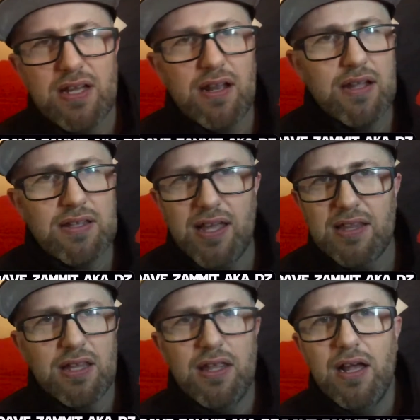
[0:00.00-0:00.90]
I like to
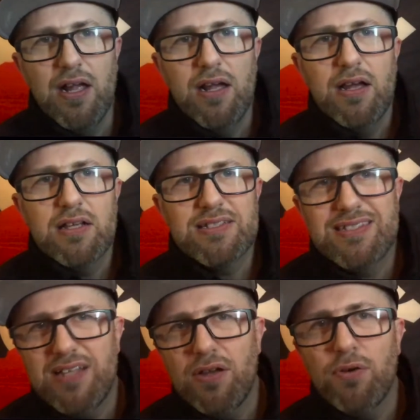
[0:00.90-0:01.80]
get the
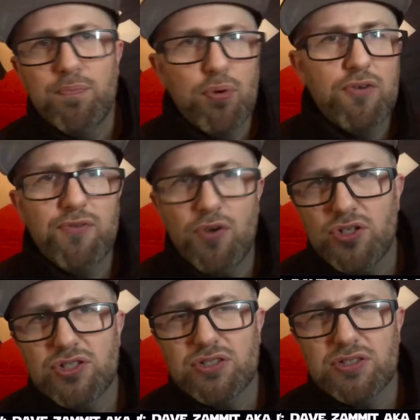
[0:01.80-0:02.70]
steelbook
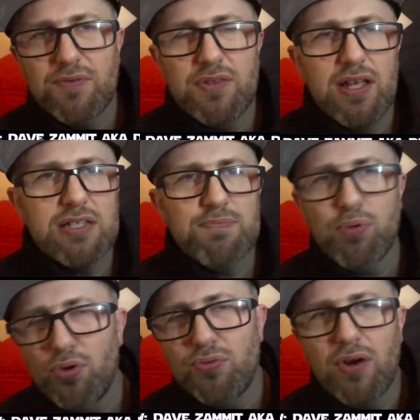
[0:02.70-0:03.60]
versions of things,
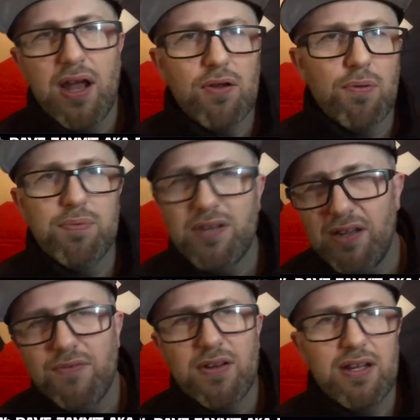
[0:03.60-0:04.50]
Blu-ray or
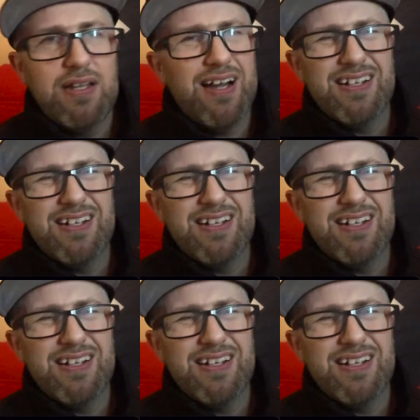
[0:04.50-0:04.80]
DVD.